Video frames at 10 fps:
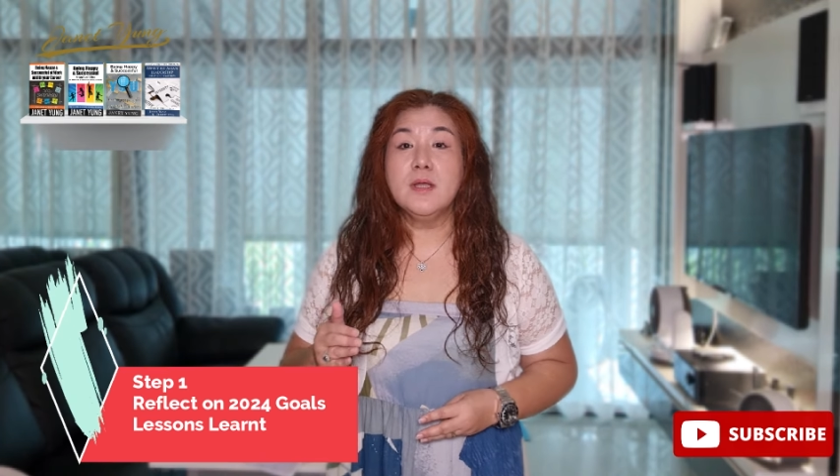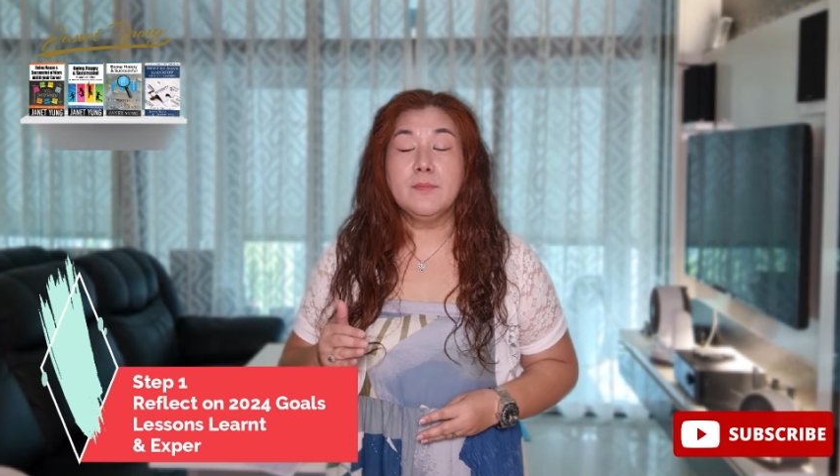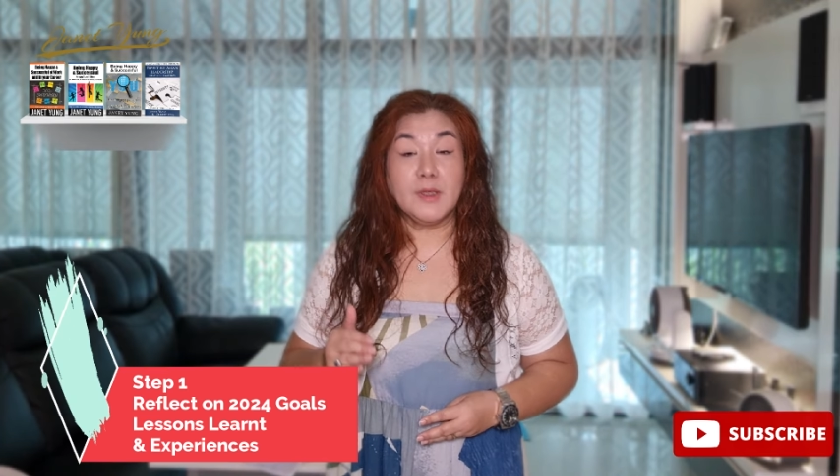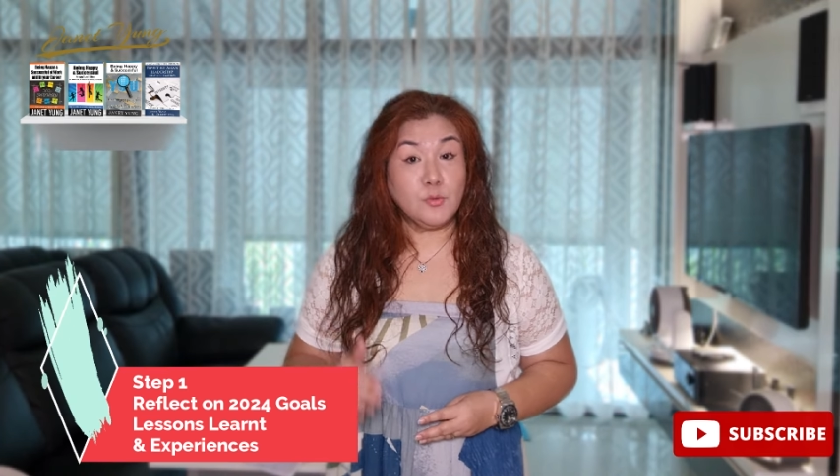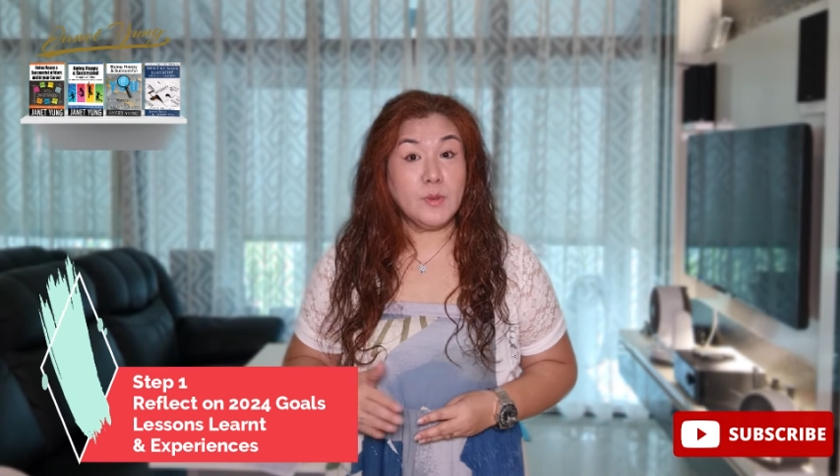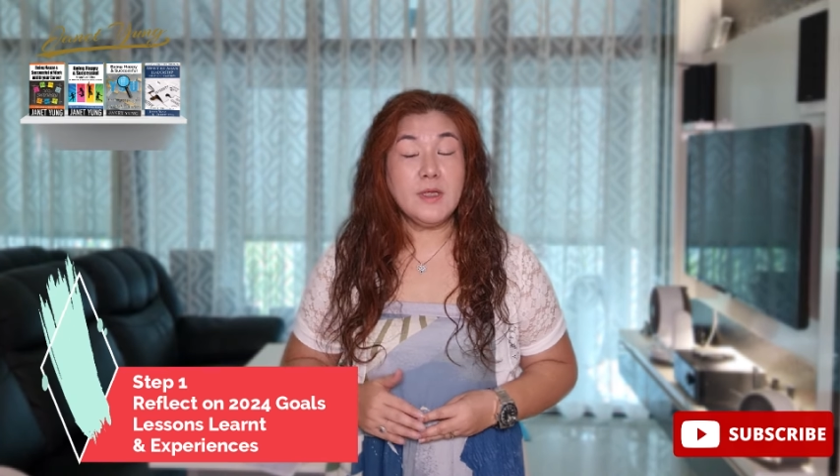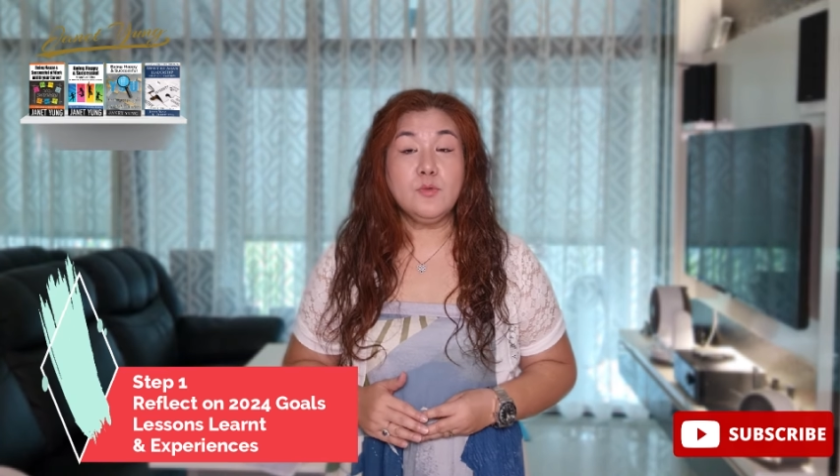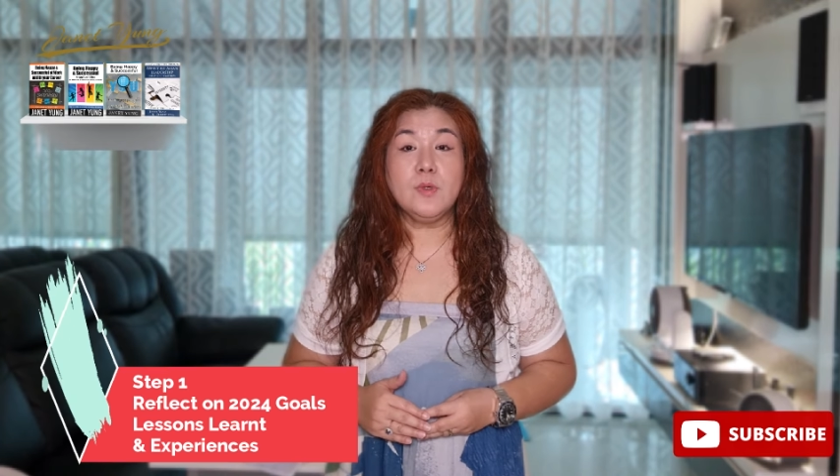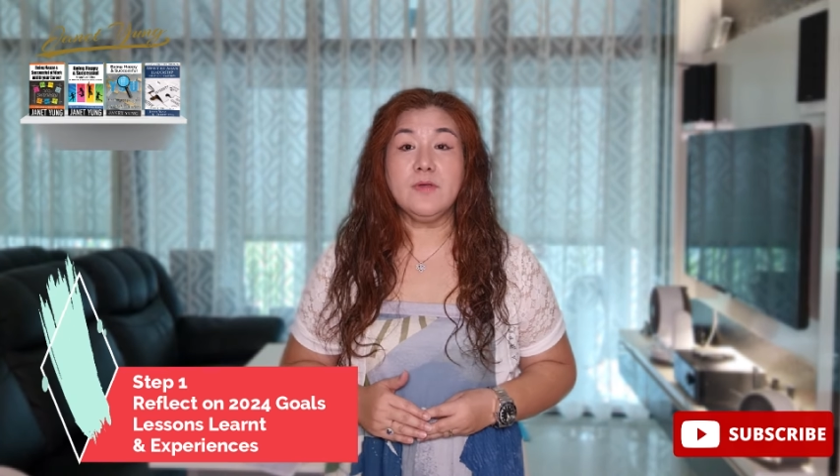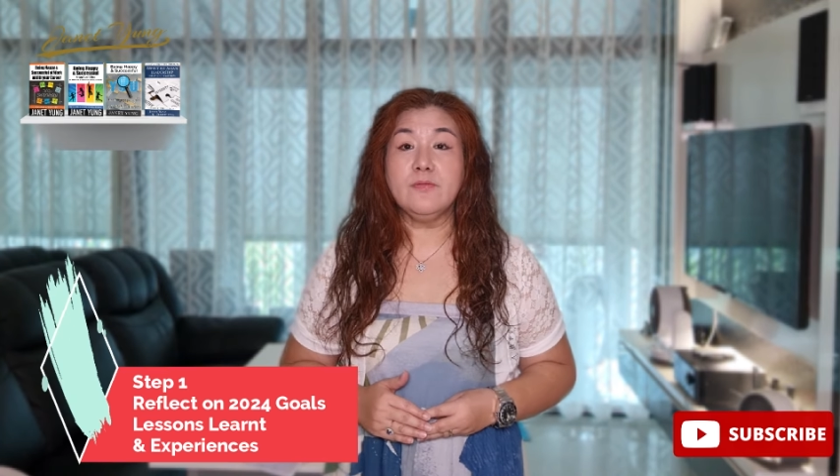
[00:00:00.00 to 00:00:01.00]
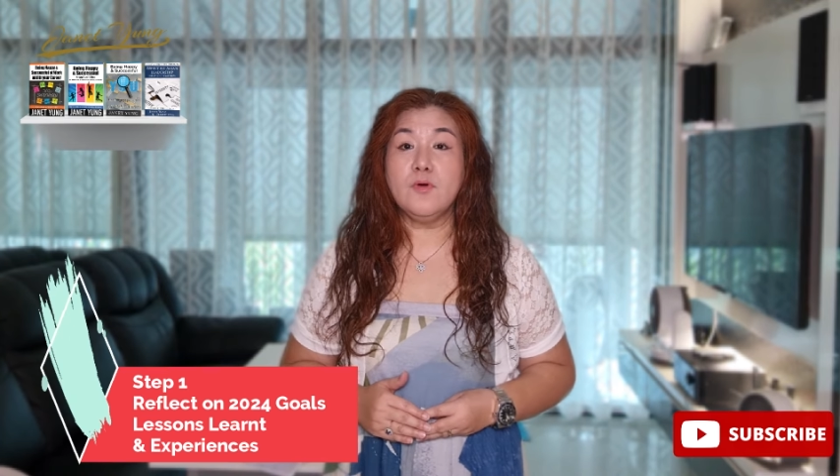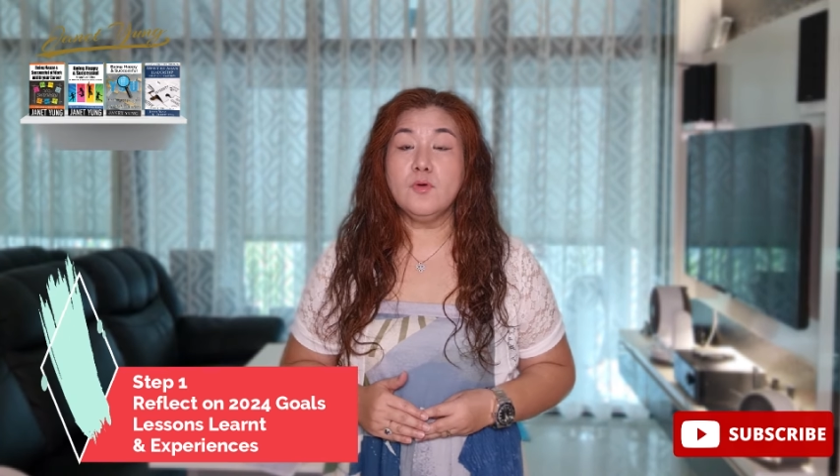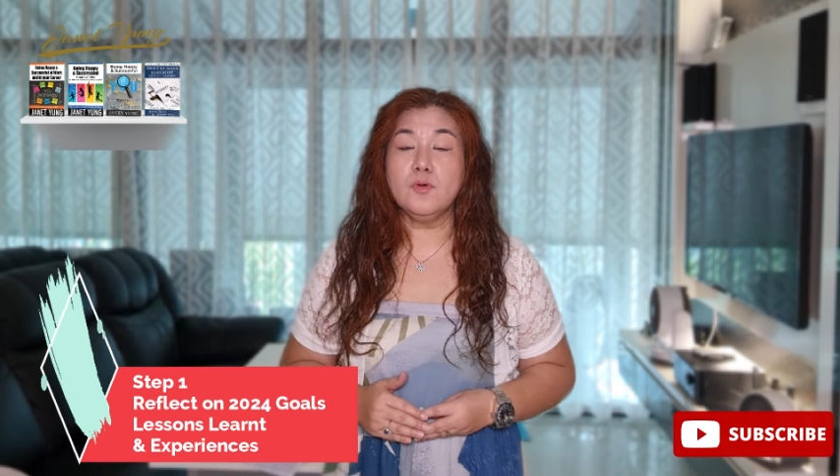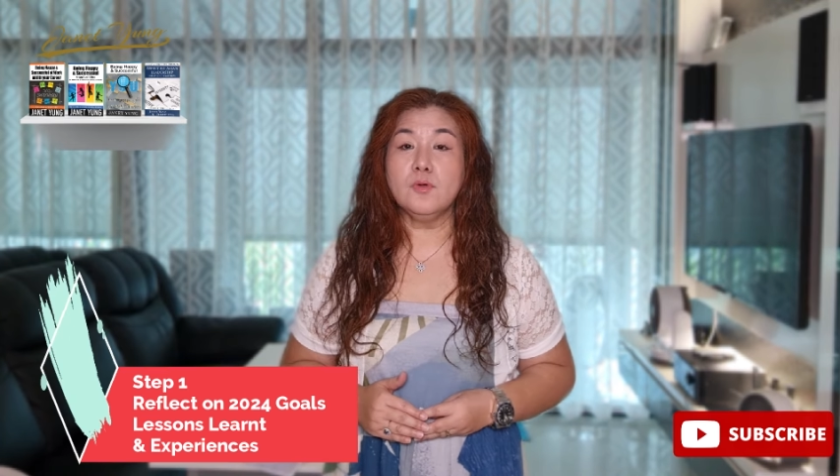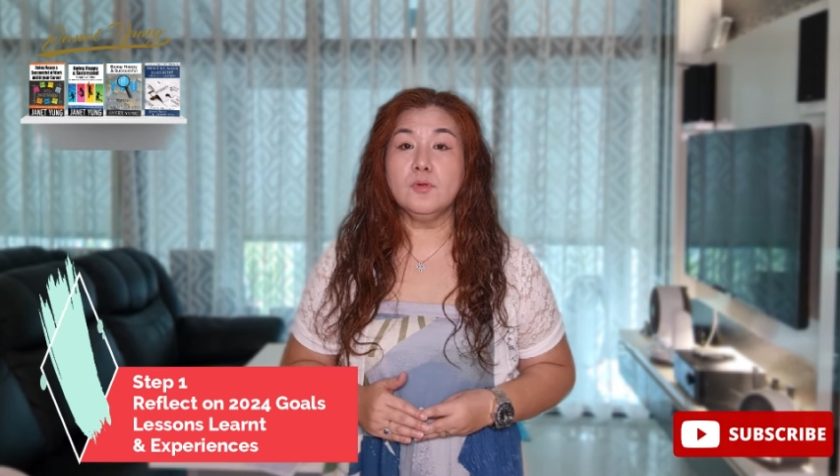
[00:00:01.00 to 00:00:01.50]
my 2024
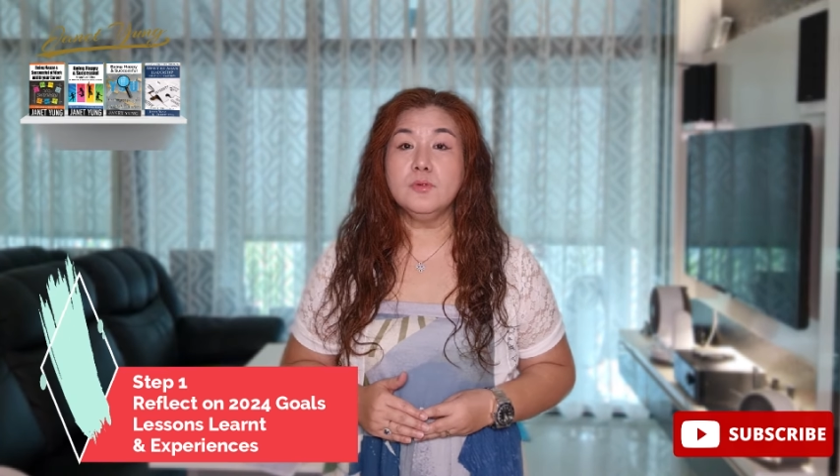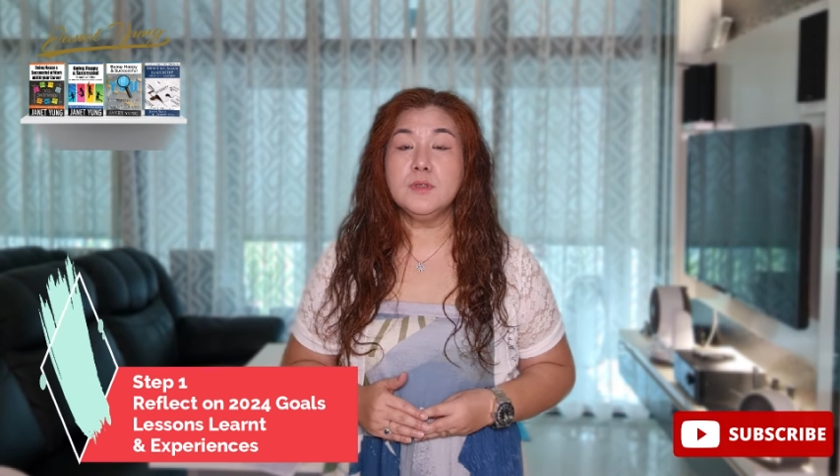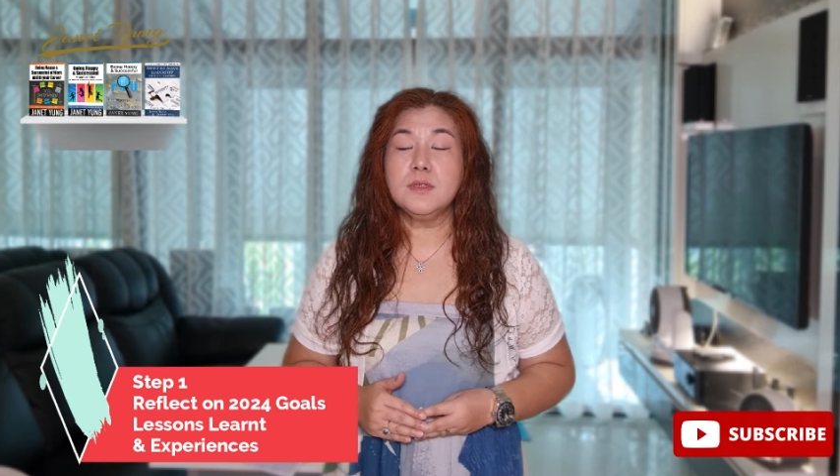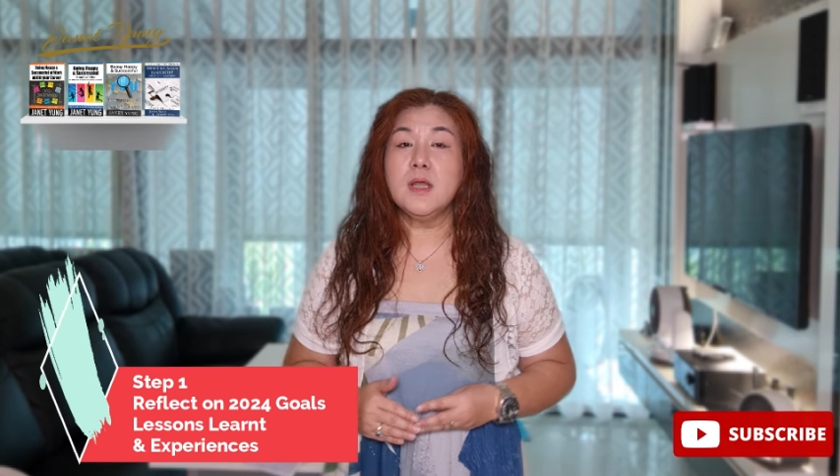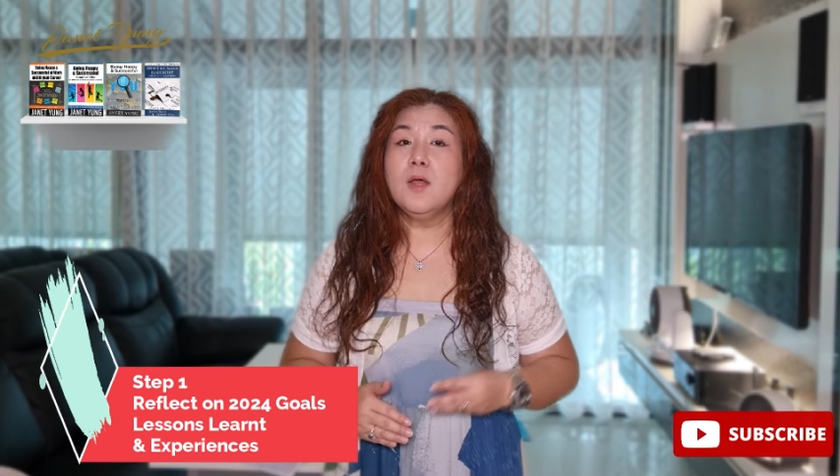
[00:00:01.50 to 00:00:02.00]
goals,